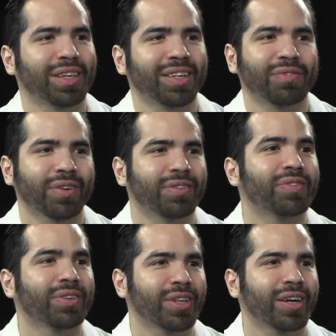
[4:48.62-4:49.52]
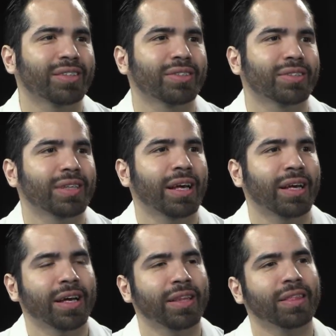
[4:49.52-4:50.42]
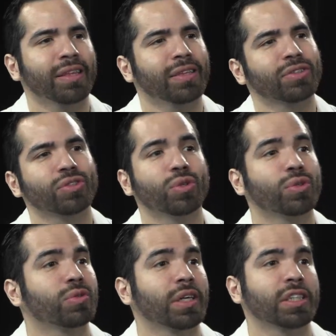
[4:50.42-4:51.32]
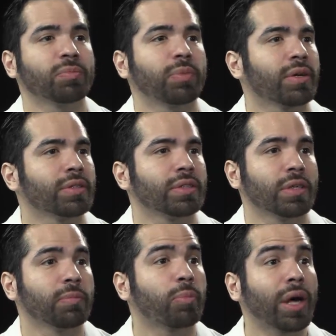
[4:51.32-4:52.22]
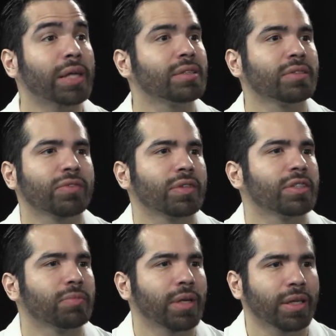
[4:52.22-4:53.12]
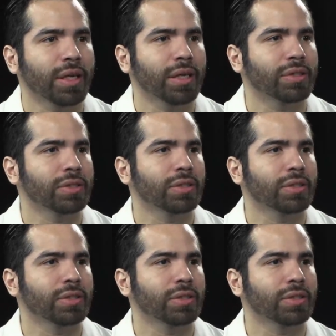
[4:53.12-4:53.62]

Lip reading: for doctors. I think there's no transparency in pricing for these medications.